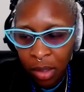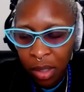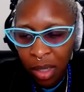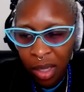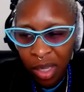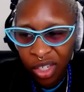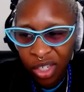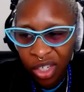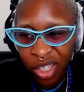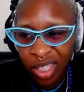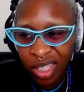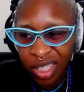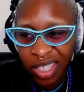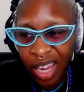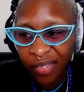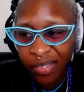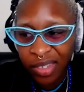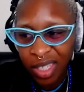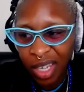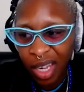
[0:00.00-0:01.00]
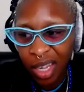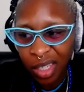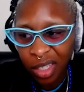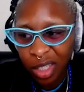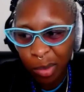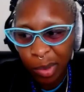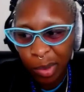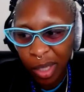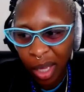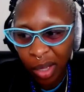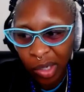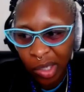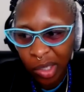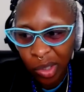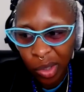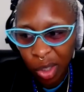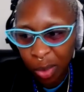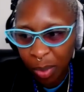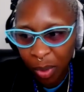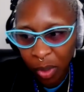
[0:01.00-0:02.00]
it's just devastating to be
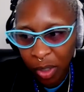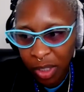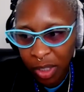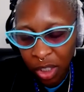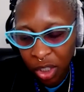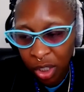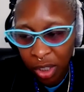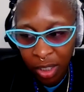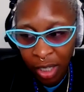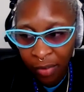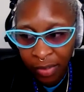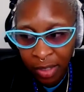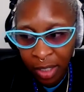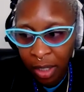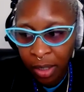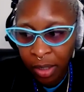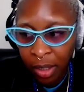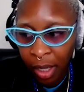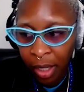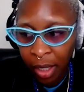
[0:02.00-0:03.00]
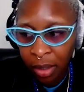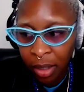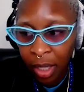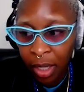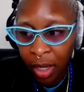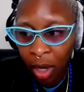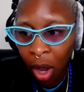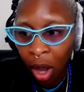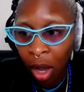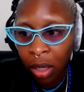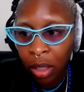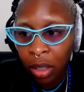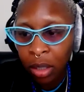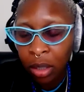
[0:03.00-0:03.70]
honest. It's just devastating that they can't